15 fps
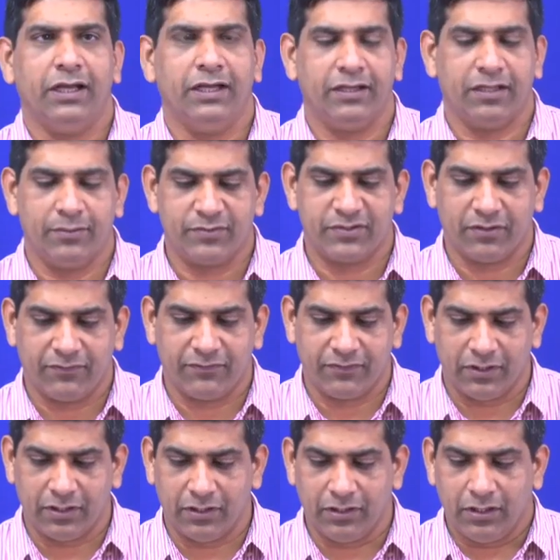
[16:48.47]
in terms
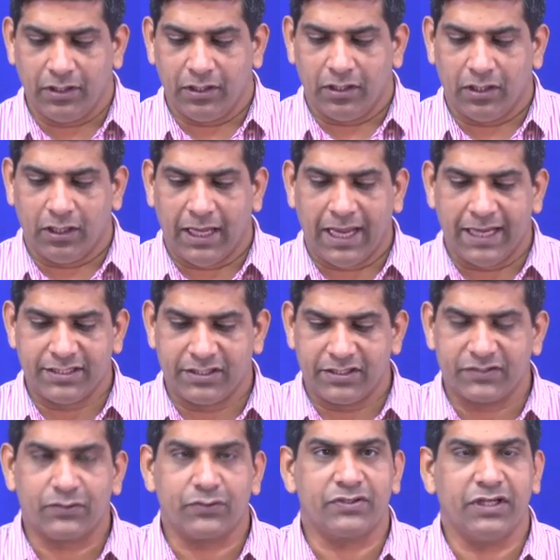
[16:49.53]
of hazard
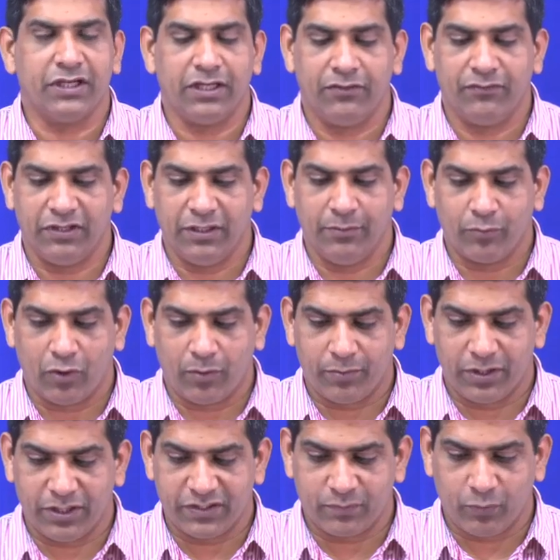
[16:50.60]
associated with
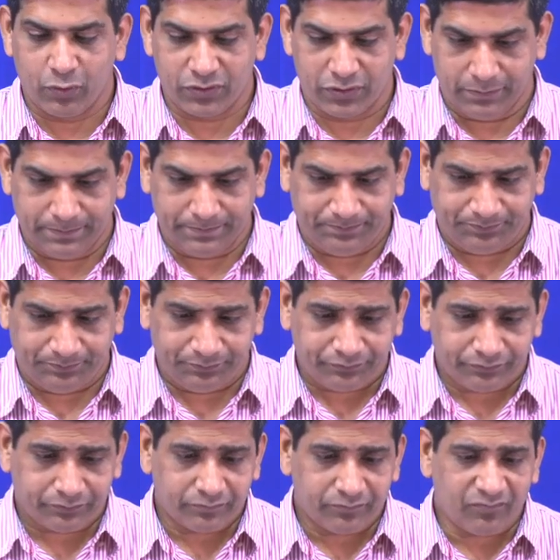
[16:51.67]
improper disposal.
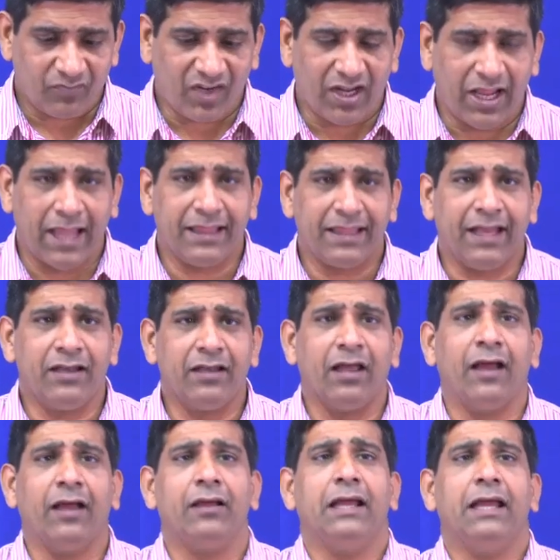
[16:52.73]
And
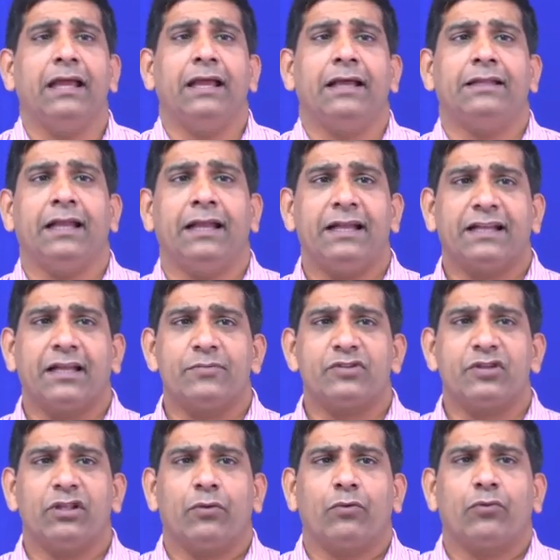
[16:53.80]
then it comes
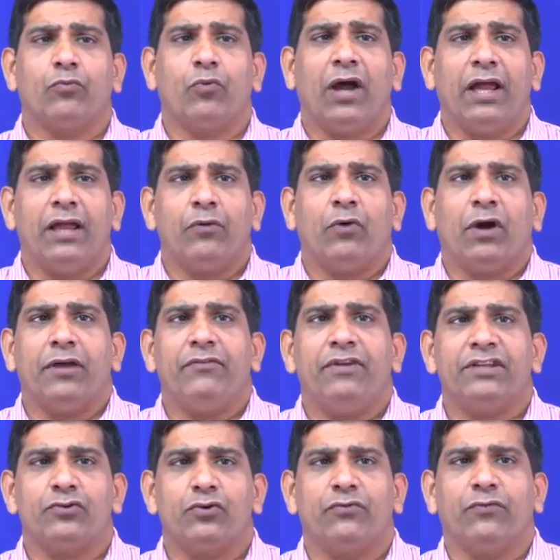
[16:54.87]
to the why
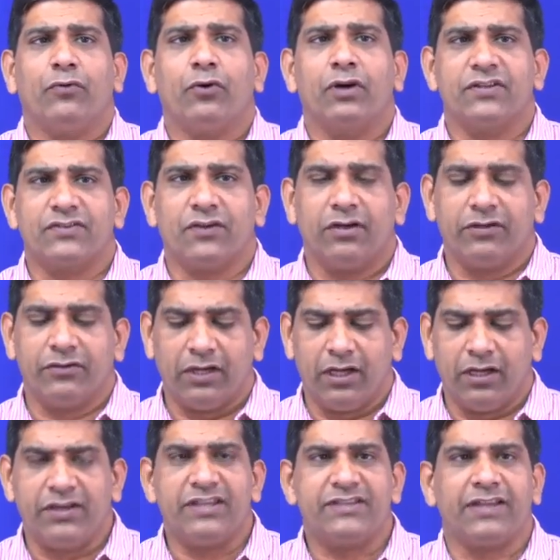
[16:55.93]
we should focus on
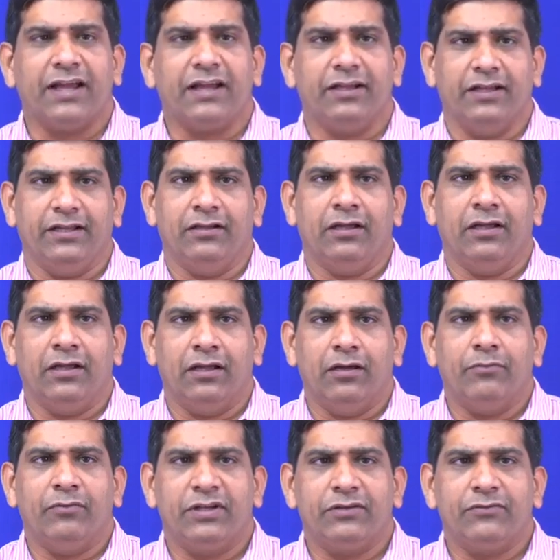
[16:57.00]
recycling.
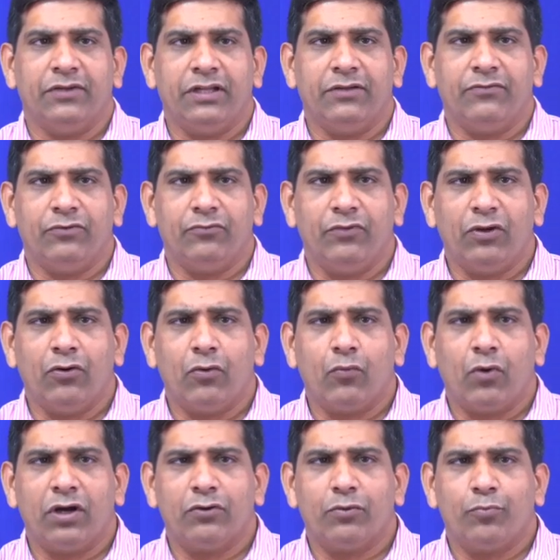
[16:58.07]
We don't
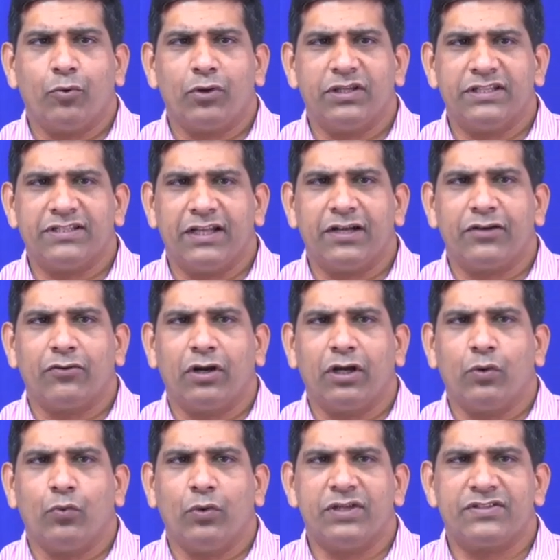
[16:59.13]
want to put this
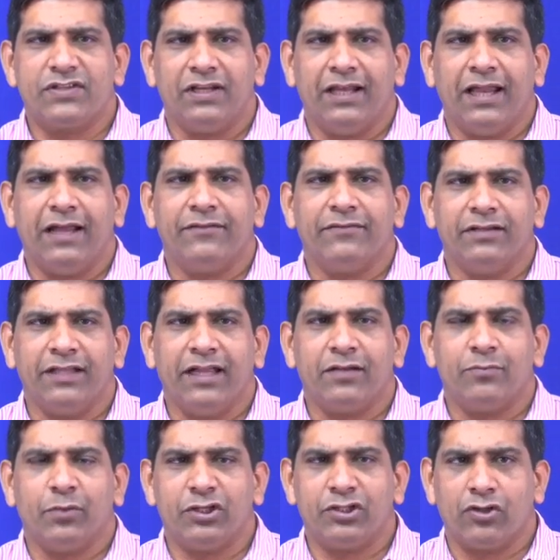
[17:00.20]
electronic waste in landfill
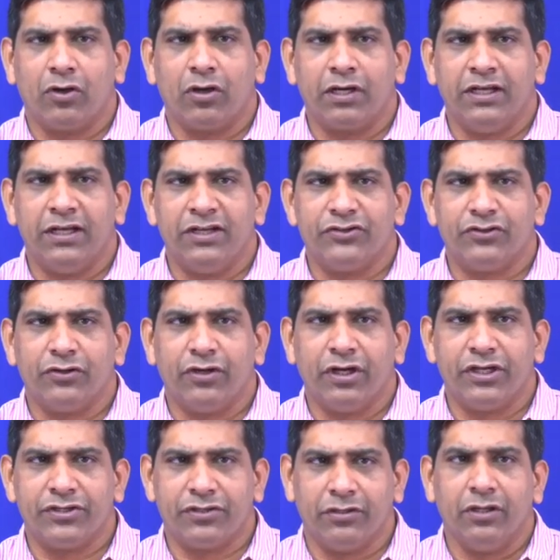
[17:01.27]
that much or in
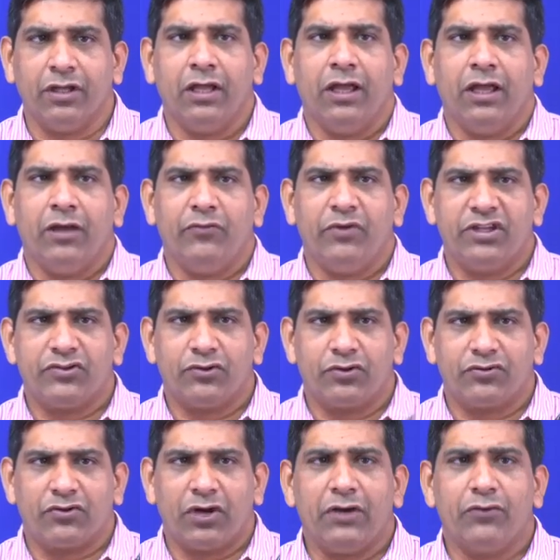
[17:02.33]
incineration. We
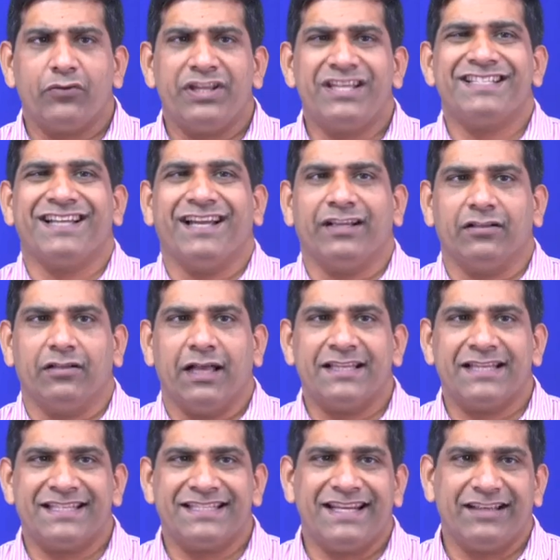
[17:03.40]
should to recycle.
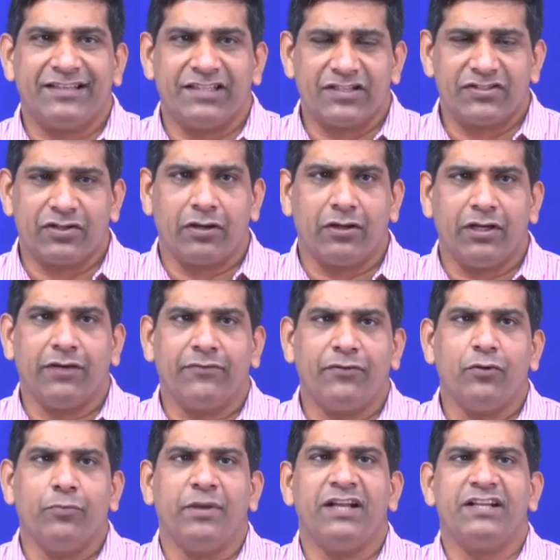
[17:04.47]
As I said just earlier, a
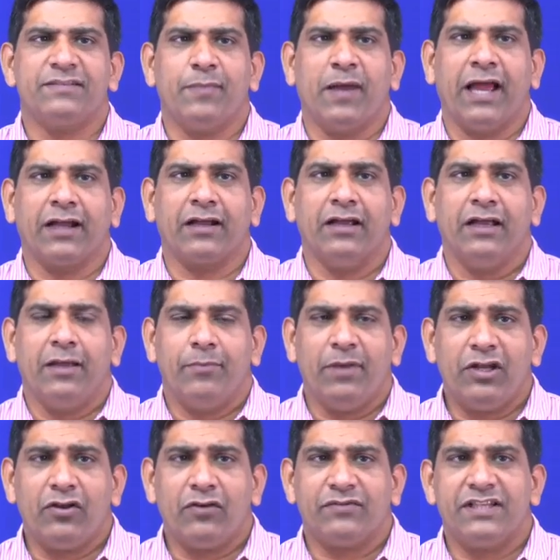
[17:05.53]
few minutes back,
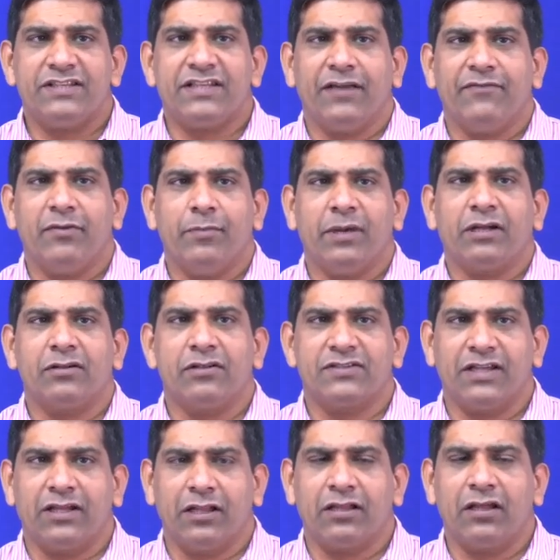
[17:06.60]
many of these heavy
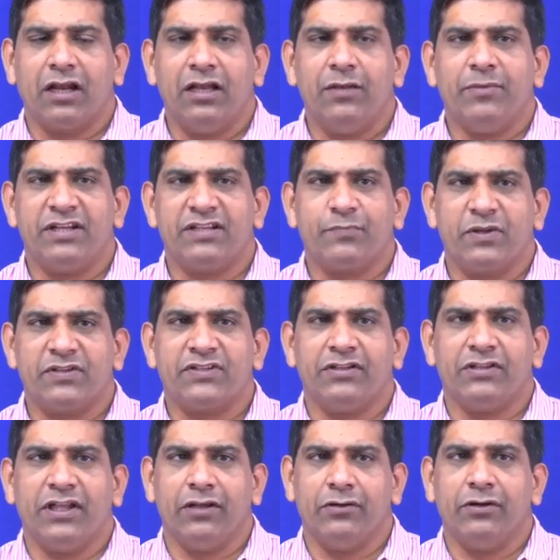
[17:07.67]
metals and other elements
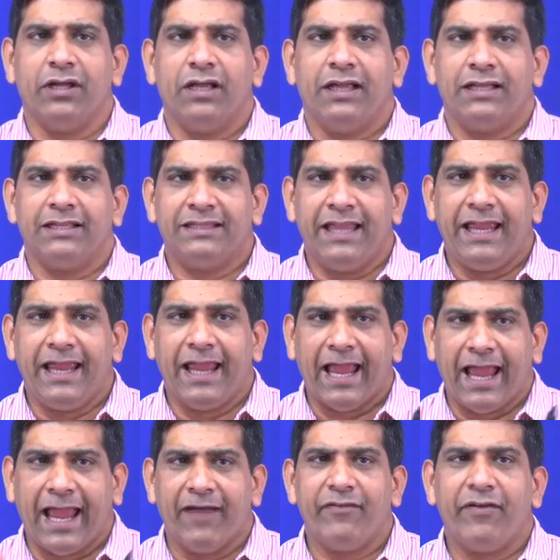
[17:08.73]
present there, they
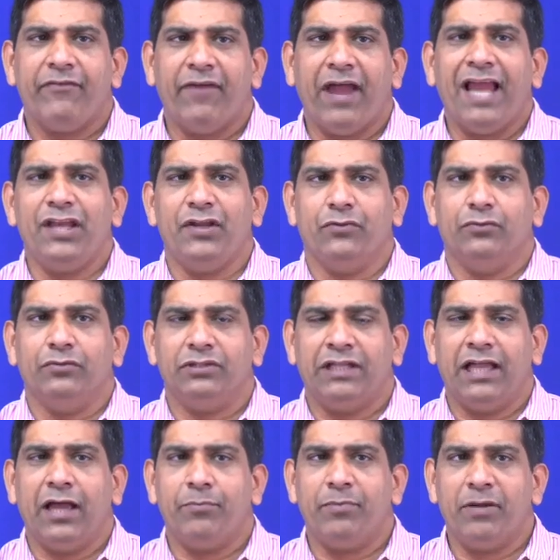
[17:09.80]
have a value.
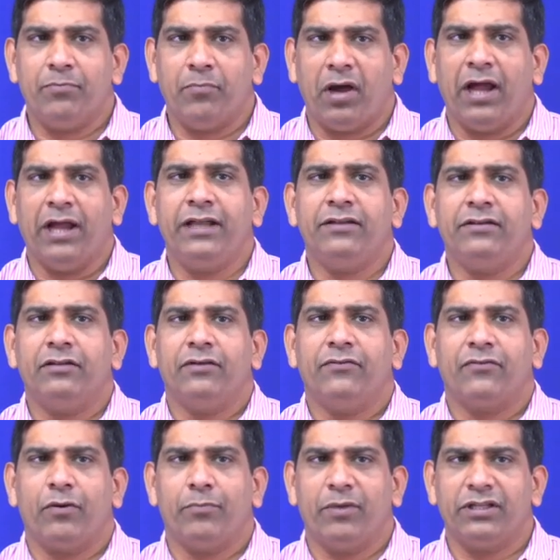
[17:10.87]
They have been mined
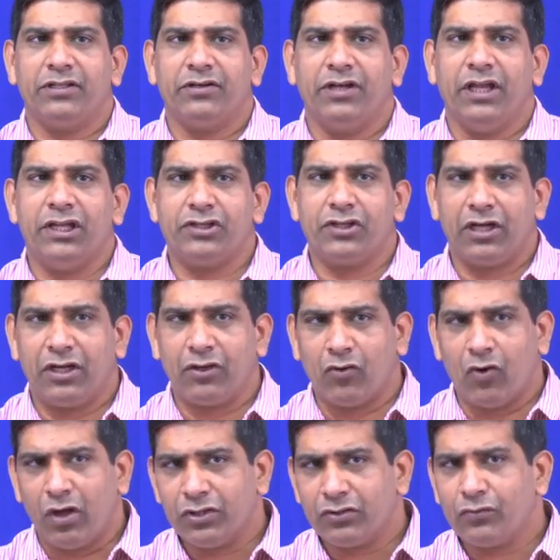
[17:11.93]
from Mother Nature and
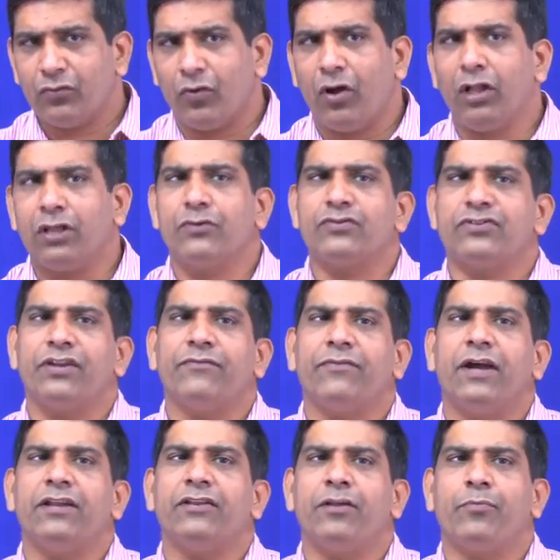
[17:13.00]
gone through all those
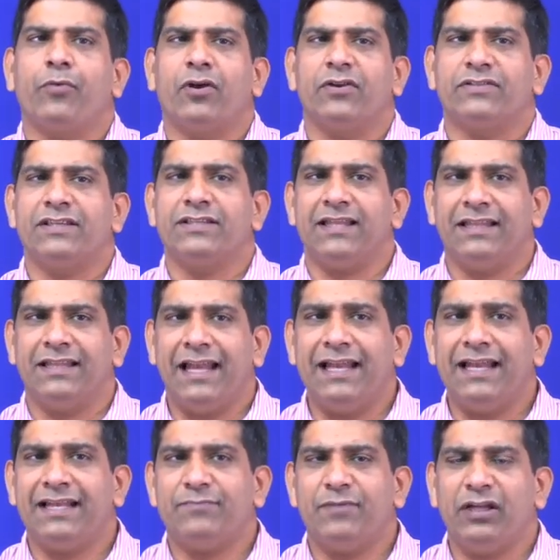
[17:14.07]
refinery process, and
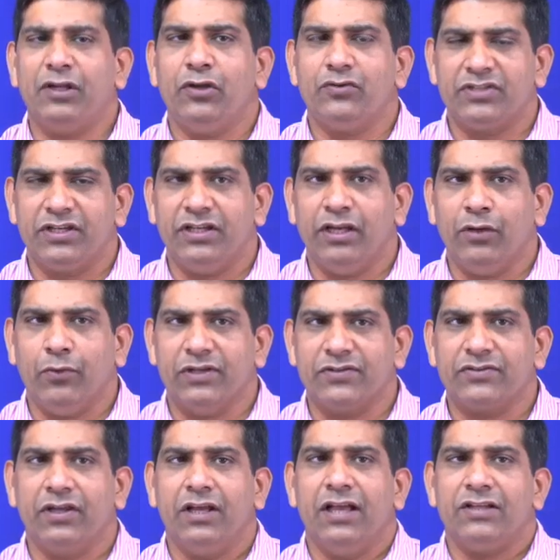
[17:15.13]
then it's being used in
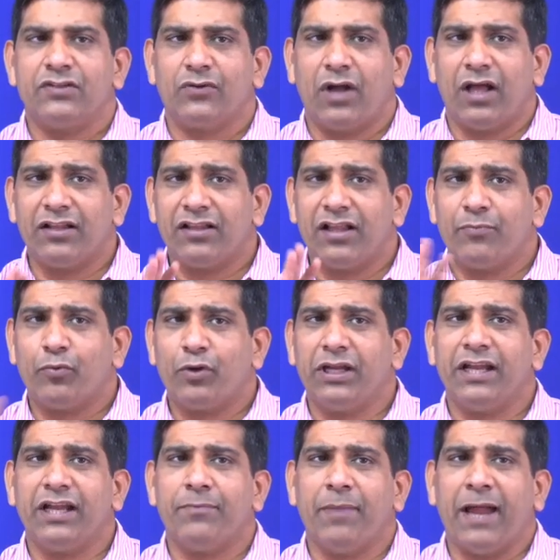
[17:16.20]
e-waste. So, rather than
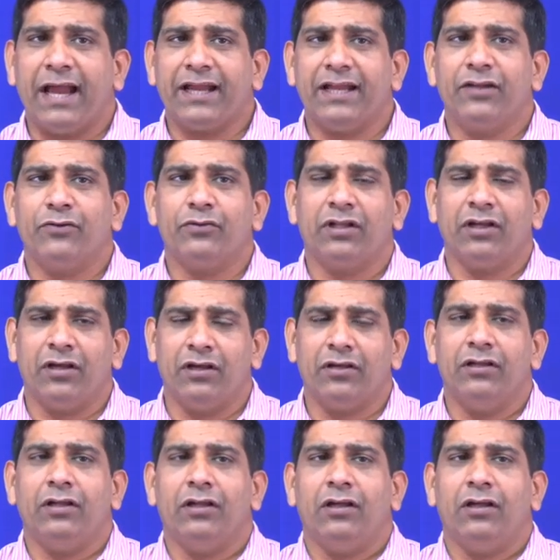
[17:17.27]
putting it back into the